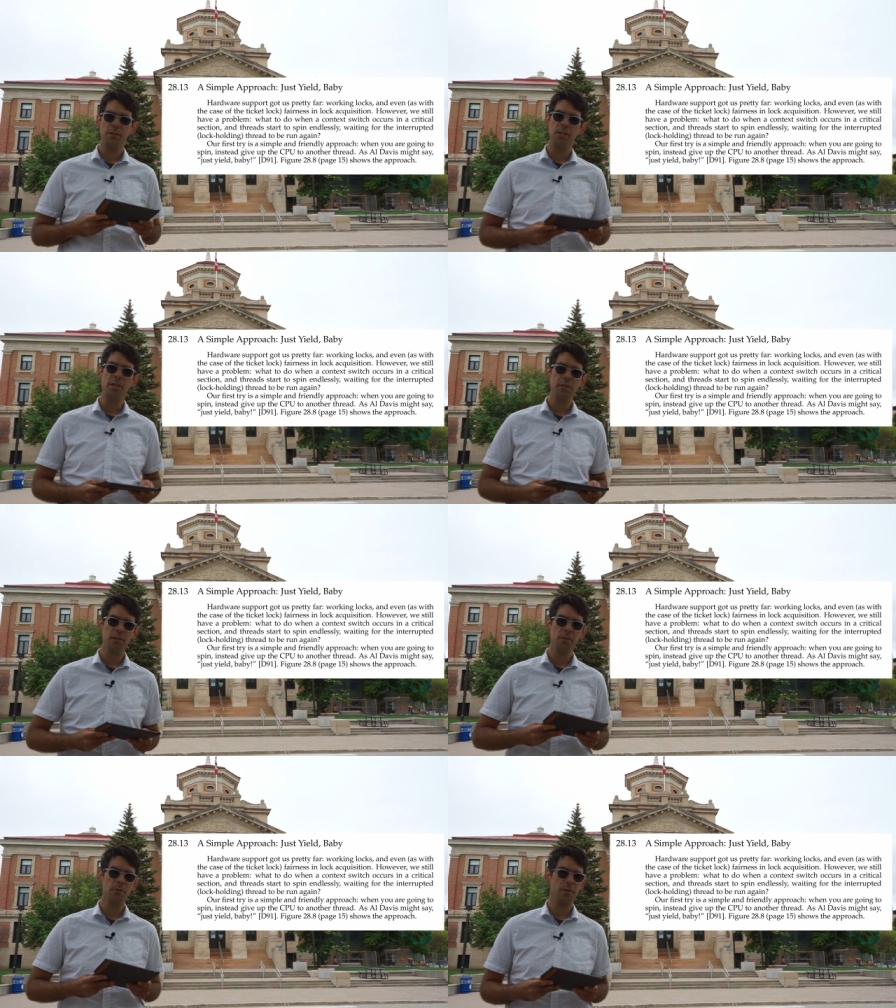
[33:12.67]

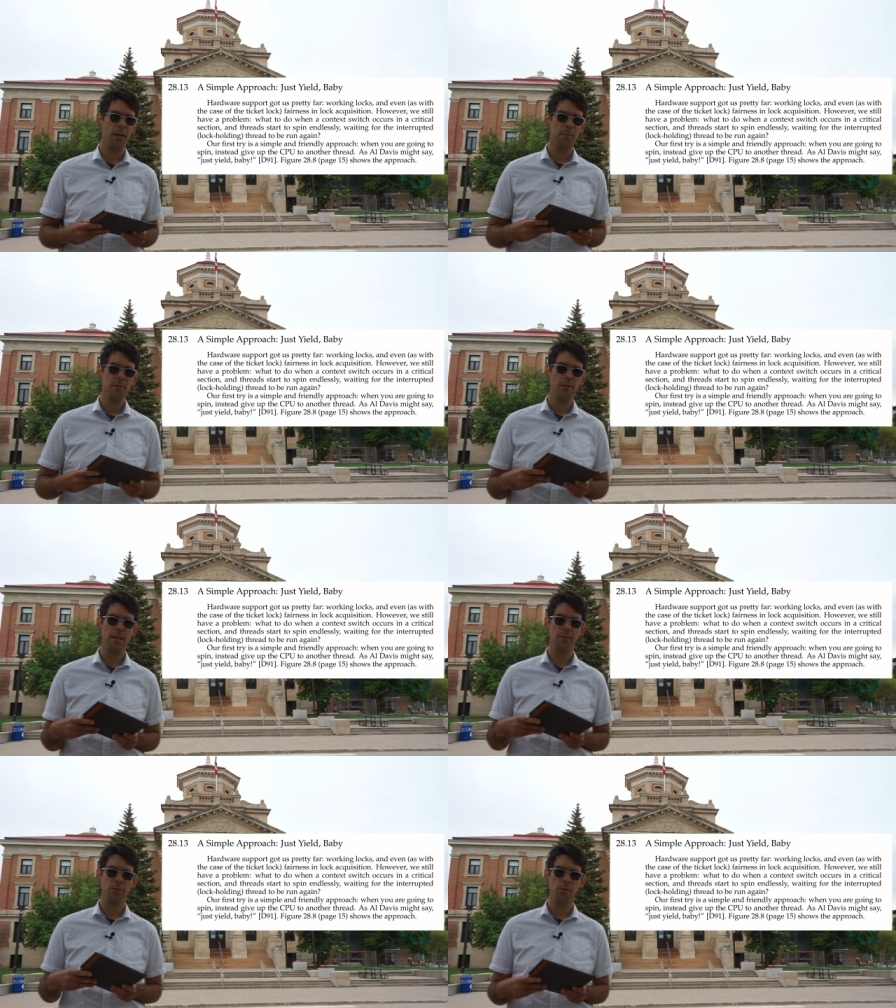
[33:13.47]
Yield your time
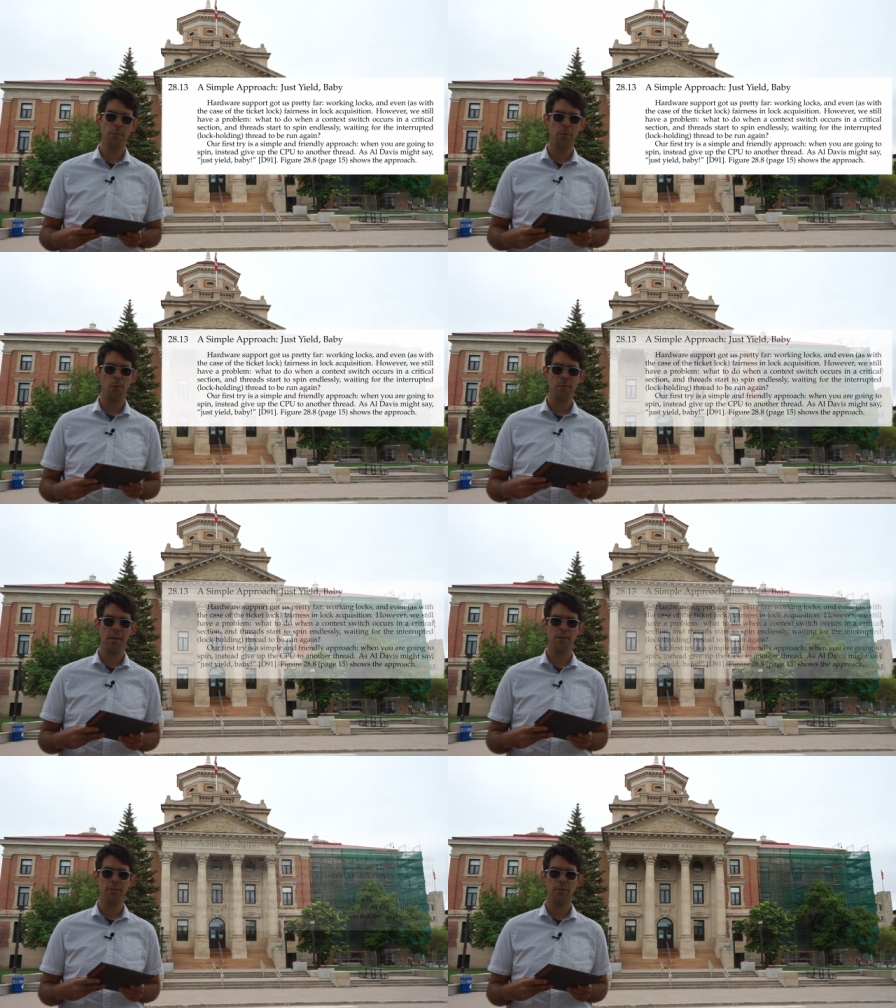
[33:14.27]
slice to the
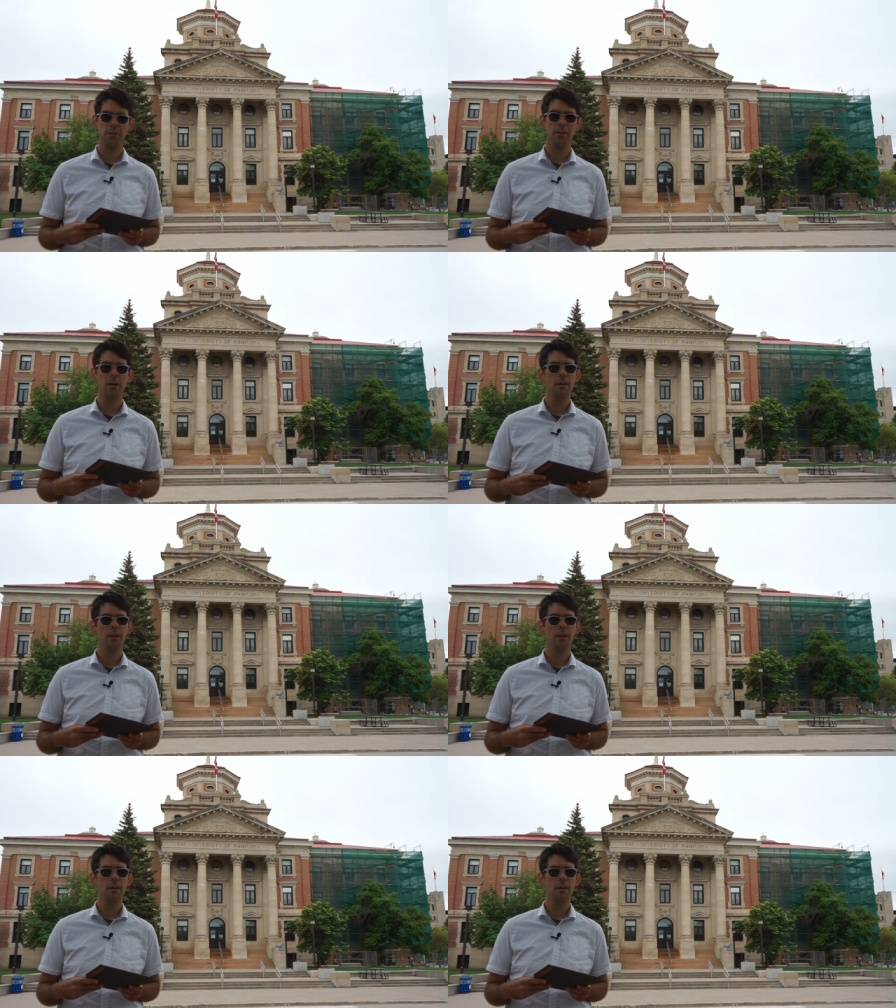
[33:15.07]
processor.